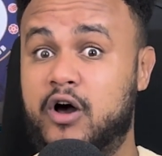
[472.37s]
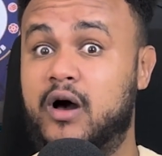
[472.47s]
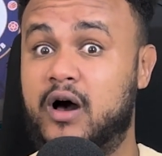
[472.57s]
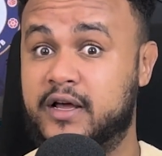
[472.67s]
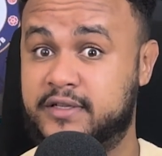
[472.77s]

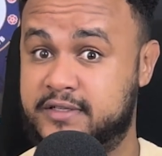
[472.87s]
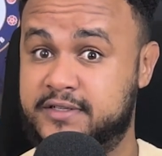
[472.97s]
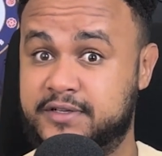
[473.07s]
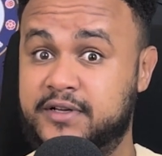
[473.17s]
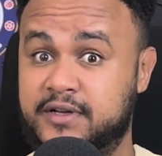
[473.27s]
heart.
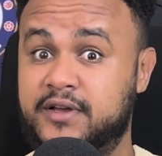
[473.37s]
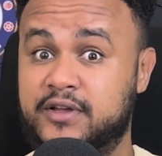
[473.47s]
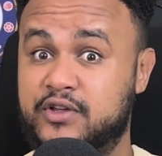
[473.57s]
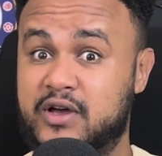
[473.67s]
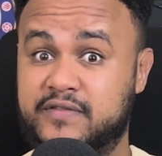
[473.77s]

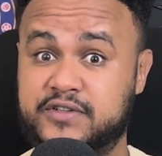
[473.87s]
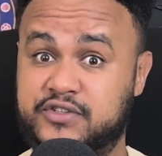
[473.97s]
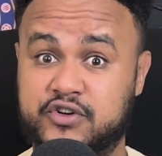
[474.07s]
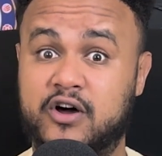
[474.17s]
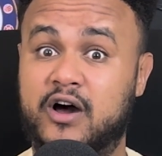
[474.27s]
You have a
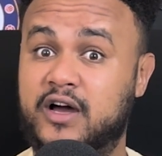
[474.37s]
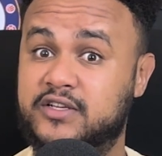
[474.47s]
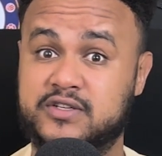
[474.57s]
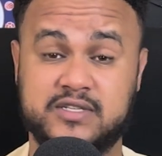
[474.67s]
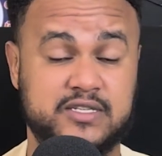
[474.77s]
strong heart
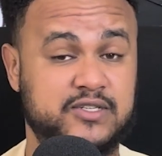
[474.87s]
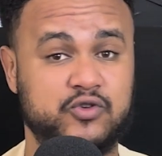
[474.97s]
because it's